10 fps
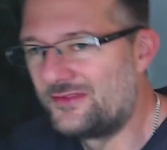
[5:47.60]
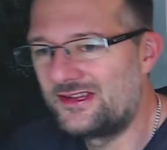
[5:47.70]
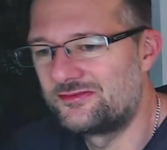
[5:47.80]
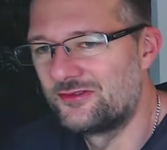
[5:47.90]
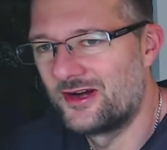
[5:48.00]

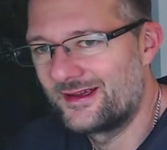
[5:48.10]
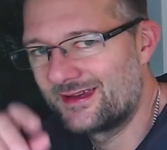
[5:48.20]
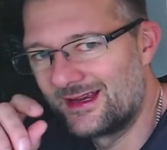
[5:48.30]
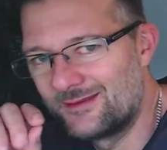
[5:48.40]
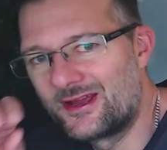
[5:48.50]
right.
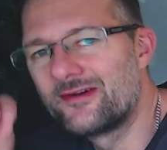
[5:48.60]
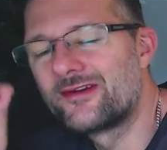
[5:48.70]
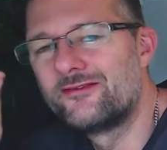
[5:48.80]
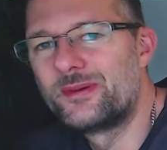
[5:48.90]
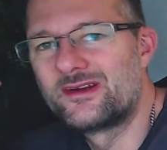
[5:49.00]
Okay. Let me go on a
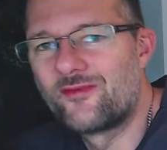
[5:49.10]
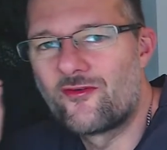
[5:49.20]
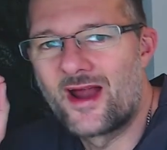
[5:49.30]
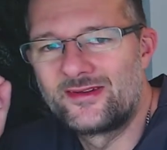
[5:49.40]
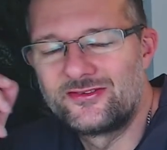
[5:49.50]
bit of a
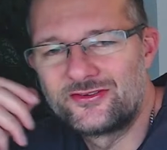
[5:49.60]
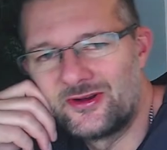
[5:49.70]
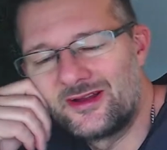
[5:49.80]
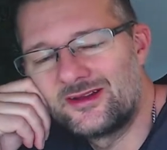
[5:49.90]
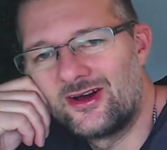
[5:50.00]
rant.
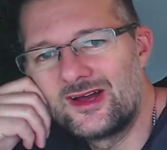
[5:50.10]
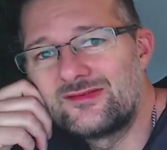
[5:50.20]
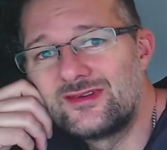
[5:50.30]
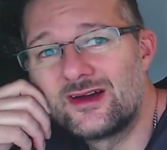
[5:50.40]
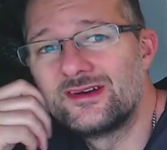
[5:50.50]
Right. I've
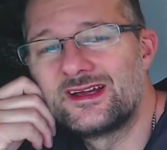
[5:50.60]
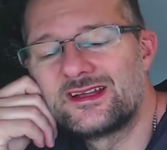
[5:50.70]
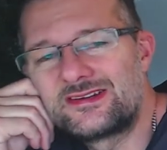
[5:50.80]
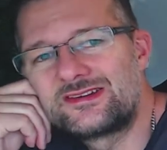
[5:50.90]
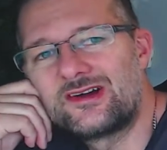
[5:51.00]

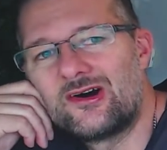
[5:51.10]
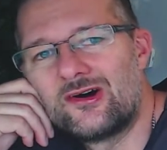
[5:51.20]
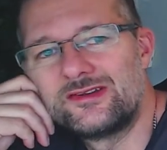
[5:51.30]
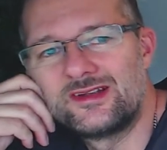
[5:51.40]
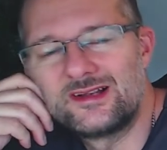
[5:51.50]
noticed
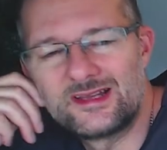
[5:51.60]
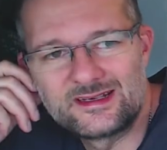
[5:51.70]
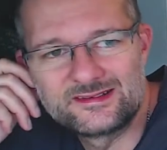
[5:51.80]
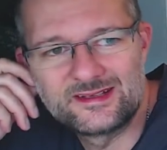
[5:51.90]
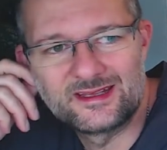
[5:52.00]
on
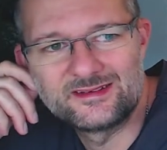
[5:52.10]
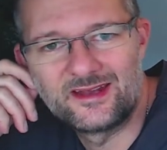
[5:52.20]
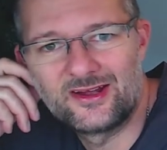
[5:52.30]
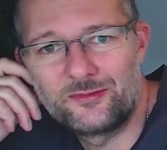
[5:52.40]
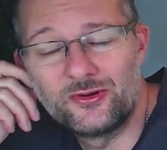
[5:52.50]
LinkedIn, and
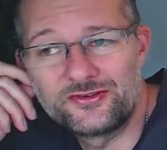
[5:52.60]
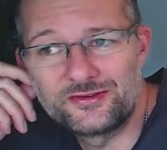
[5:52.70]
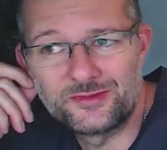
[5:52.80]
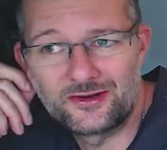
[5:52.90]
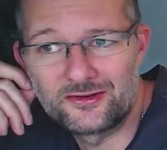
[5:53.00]
I put
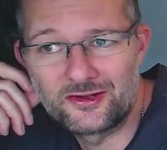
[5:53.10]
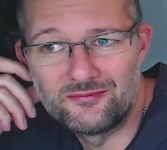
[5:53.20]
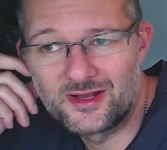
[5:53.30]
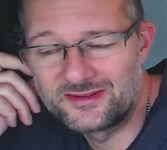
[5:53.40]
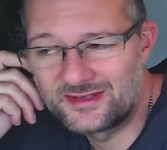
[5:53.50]
something on
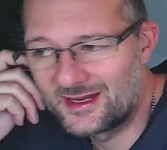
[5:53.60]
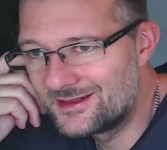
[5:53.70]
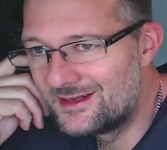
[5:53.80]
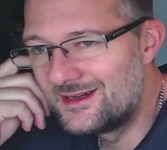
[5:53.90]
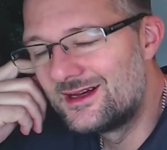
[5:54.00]
Monday,
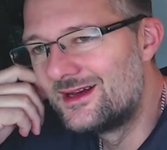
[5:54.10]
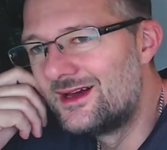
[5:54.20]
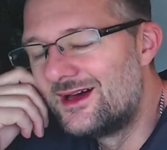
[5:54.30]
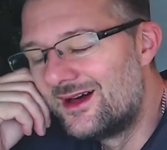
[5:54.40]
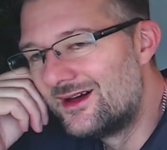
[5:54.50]

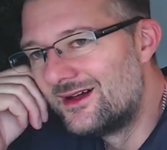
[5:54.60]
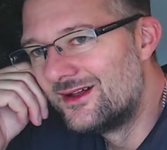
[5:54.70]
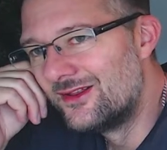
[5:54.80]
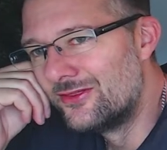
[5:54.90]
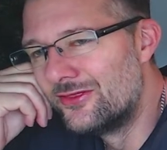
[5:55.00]

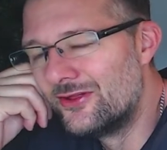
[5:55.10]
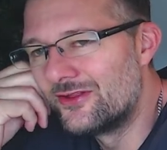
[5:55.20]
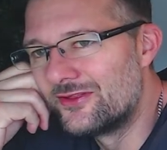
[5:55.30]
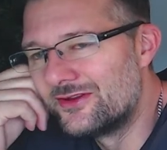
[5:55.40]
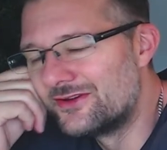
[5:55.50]

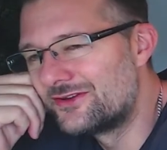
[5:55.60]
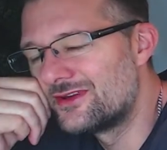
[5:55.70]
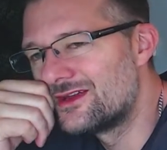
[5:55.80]
that there's